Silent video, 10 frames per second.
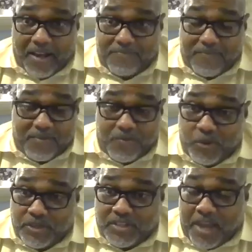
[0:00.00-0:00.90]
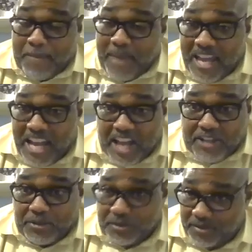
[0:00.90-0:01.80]
I, we just got
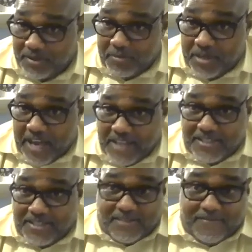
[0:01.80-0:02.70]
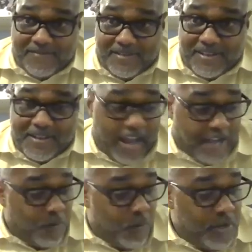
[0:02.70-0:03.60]
manhandled. I mean that
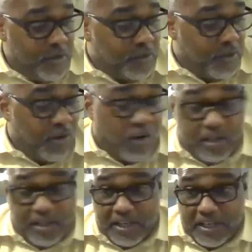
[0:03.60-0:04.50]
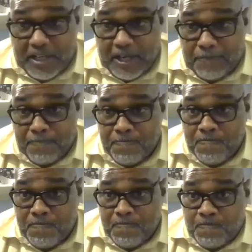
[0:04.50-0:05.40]
that's what we used to call it. And um,
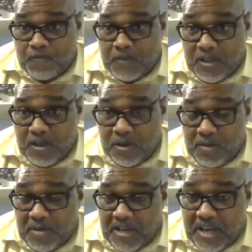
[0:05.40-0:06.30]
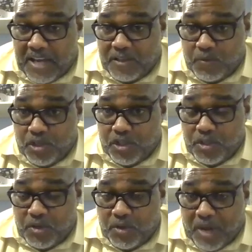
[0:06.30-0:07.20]
you know, to be honest with
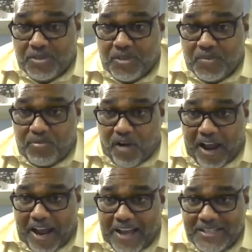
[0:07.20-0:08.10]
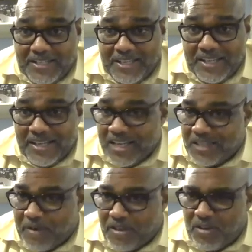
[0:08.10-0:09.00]
you, I'm surprised,
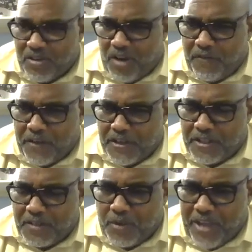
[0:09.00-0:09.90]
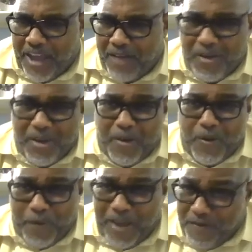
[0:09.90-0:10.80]
especially on offense, because we have
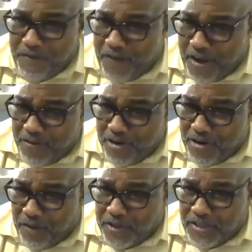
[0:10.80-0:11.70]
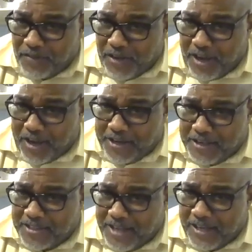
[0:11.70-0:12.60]
we have a veteran offensive line.
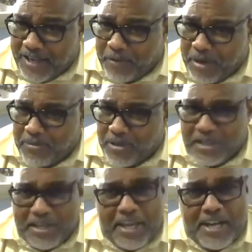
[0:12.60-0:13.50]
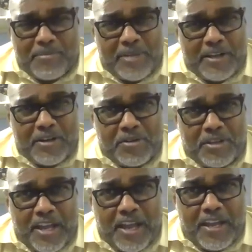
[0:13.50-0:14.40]
It's not like when I'm looking at it, I'm like,
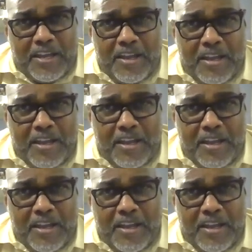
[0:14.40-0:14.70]
okay,